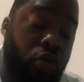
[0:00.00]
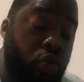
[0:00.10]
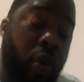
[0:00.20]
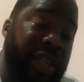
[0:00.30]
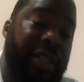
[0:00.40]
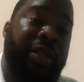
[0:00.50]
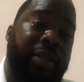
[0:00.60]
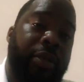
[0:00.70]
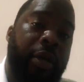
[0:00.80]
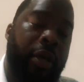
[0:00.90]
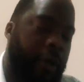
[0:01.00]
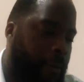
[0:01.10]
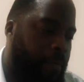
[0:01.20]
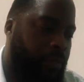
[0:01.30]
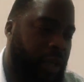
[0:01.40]
who waste it.
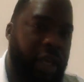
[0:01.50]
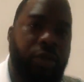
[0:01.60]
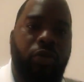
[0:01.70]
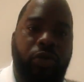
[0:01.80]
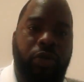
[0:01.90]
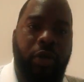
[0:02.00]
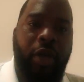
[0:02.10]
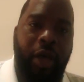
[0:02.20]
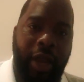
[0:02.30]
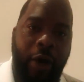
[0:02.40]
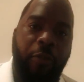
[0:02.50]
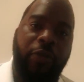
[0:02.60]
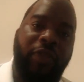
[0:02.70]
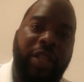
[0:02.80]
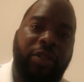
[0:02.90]
Case closed. And I hope
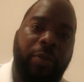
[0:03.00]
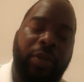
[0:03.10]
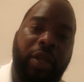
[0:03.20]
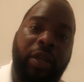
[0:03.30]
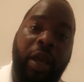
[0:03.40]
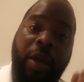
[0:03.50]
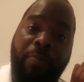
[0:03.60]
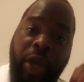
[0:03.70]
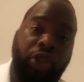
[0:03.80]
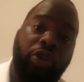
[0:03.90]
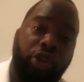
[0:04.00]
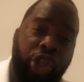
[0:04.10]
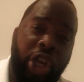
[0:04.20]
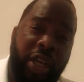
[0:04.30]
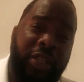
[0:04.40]
you've learned something. Make sure you
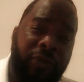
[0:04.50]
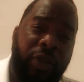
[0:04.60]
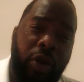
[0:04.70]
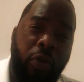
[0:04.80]
share this video